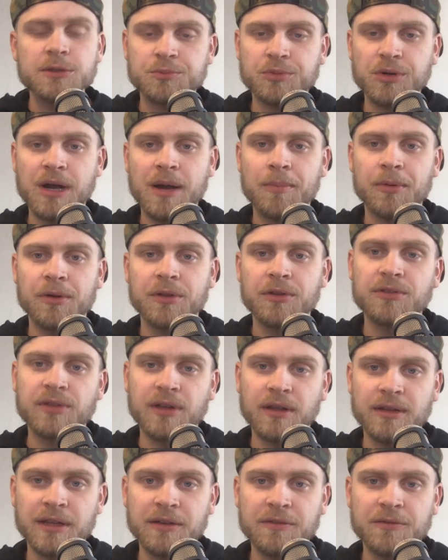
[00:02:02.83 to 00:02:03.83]
properties
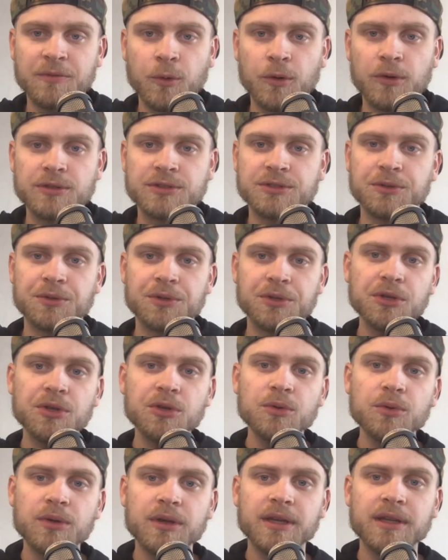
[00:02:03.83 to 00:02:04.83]
selling for, so
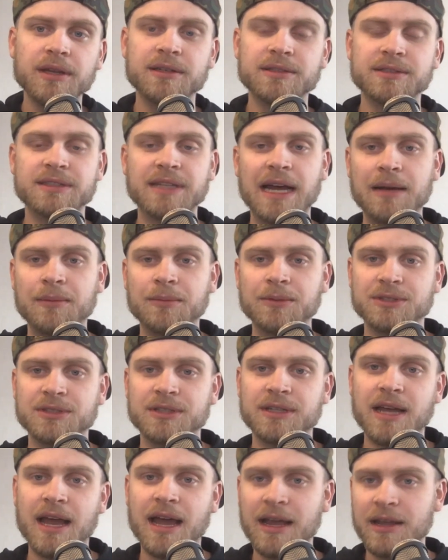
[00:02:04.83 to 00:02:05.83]
you can establish
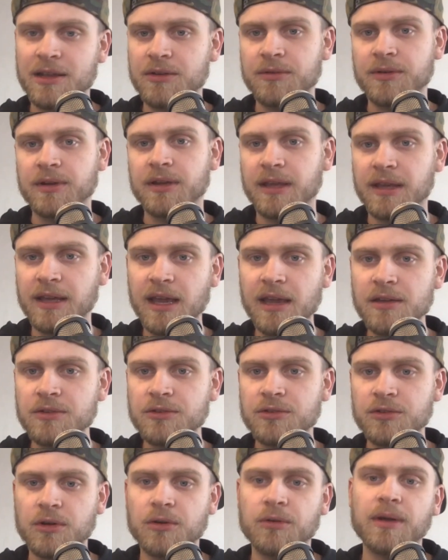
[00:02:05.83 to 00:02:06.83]
an accurate
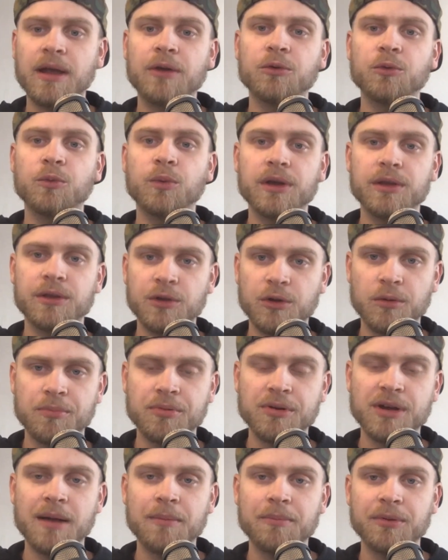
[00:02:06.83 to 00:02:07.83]
gauge around what your
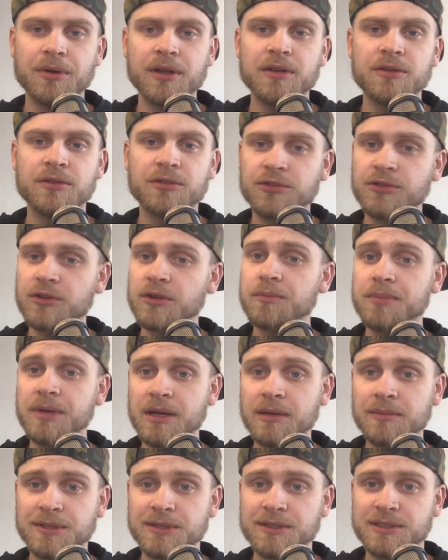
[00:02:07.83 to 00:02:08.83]
property should
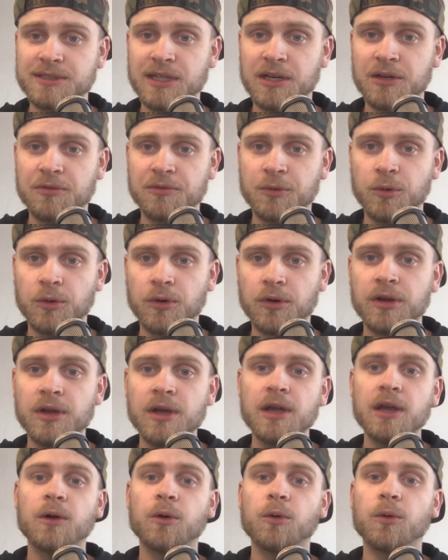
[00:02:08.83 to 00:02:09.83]
be able to sell for,
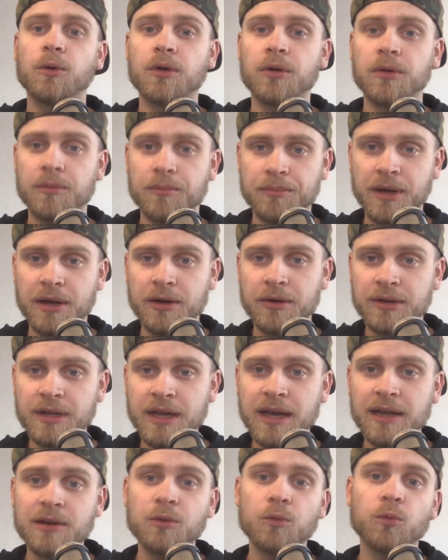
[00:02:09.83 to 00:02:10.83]
or better
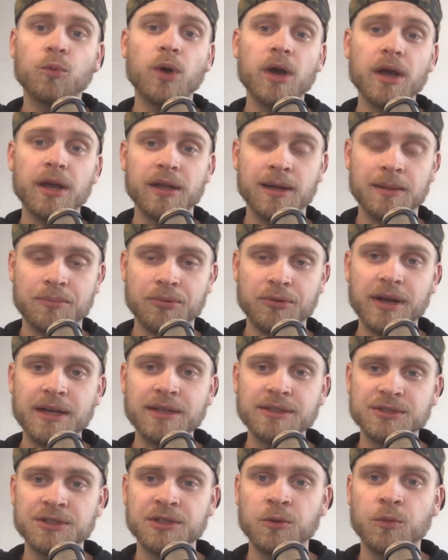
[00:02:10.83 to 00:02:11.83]
yet, what an
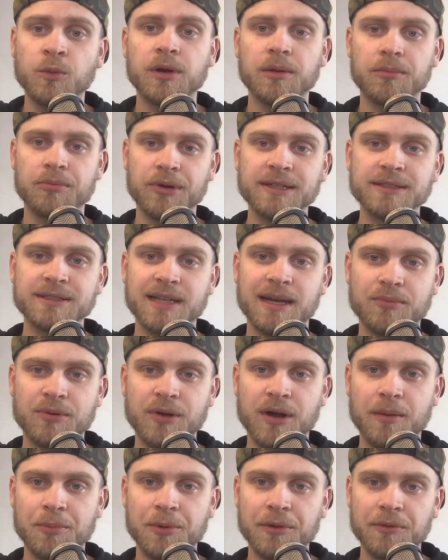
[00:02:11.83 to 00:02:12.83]
appraiser would appraise that
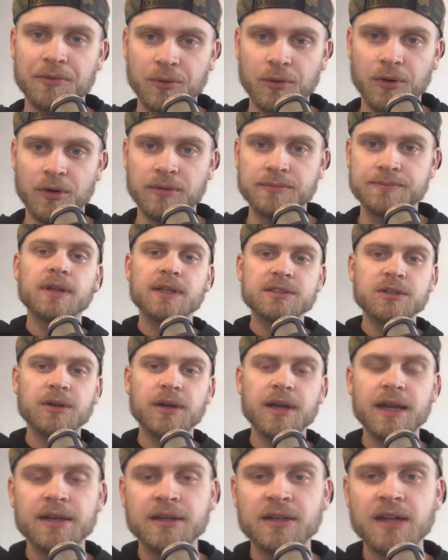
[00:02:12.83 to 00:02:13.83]
property for. Let's go
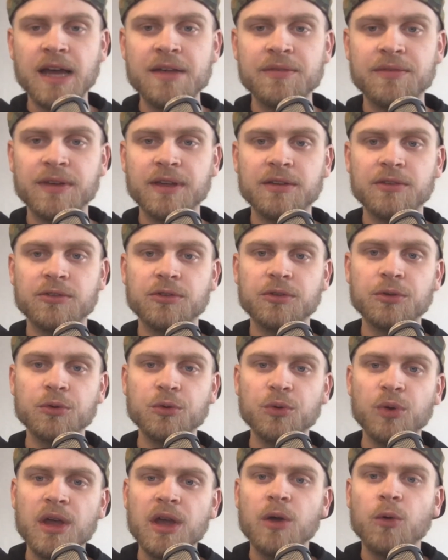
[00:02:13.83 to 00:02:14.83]
ahead and dive
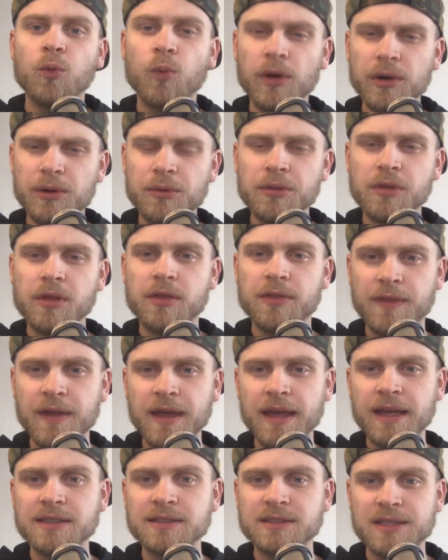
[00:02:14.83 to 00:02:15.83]
into what are the
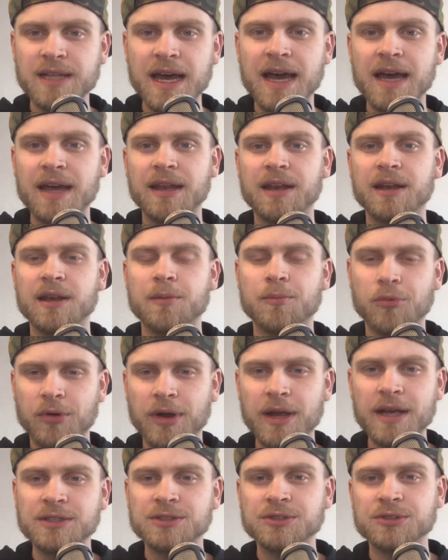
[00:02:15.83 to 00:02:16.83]
things that an
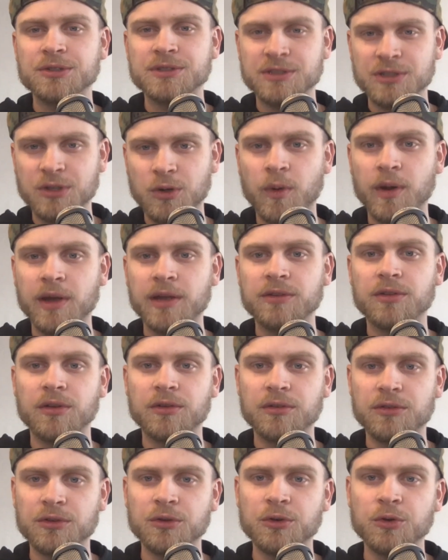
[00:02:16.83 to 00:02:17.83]
appraiser is going to
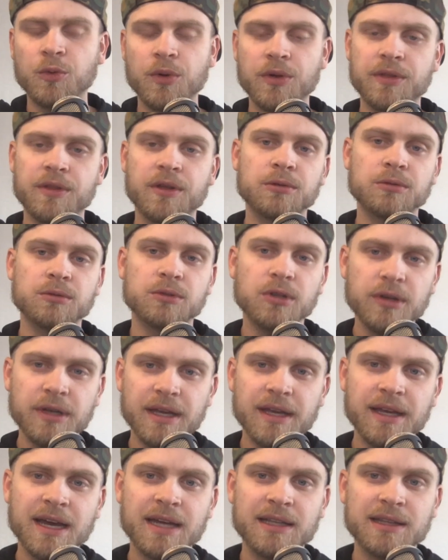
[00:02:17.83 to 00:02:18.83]
do when they're
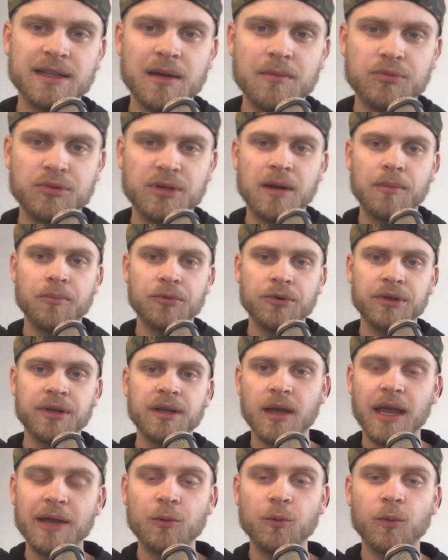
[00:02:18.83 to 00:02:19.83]
looking at that property
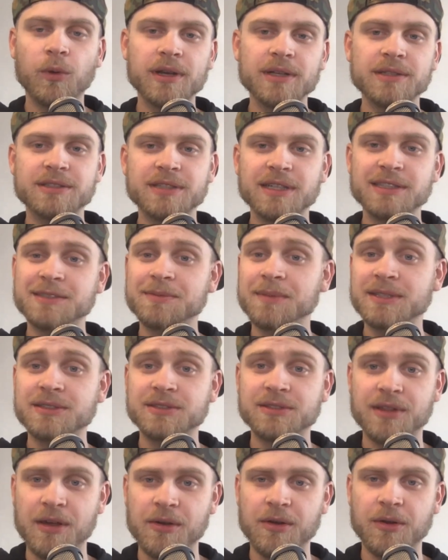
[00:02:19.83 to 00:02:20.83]
and what
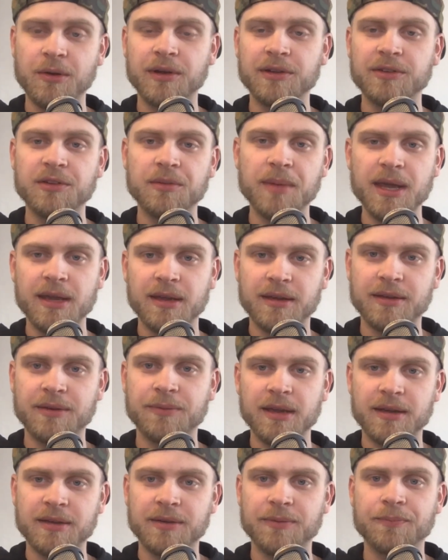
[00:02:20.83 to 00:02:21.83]
adjustments they're going to make.
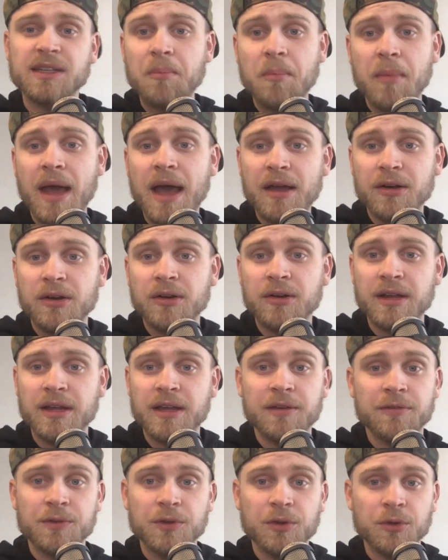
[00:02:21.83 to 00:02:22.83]
Does it matter
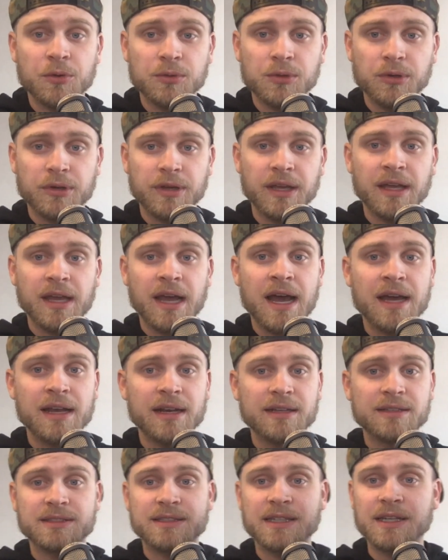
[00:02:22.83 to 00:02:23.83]
if you're looking at
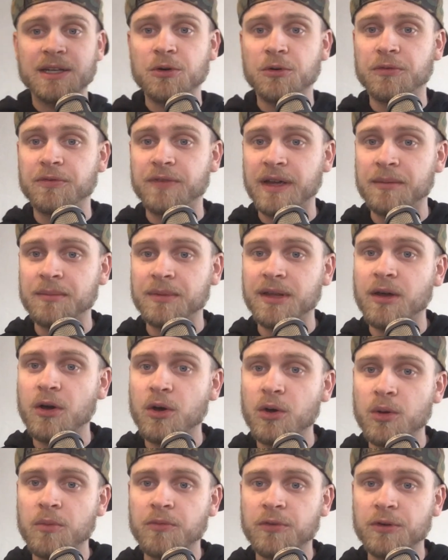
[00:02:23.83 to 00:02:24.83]
a single family
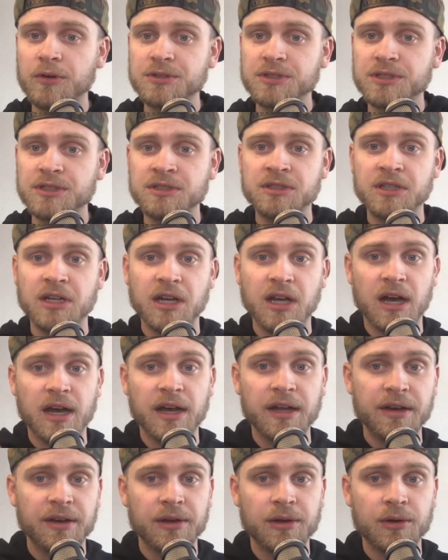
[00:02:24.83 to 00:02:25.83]
home versus a
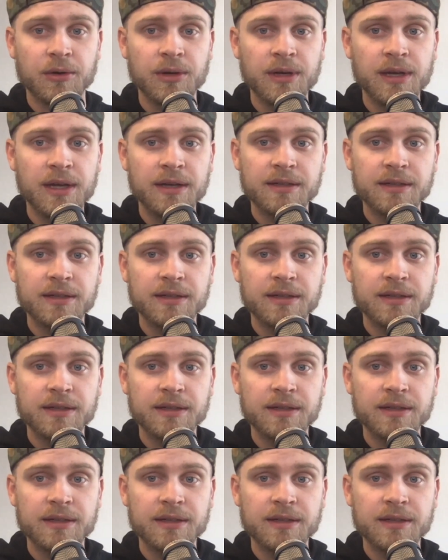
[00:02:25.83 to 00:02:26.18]
condo?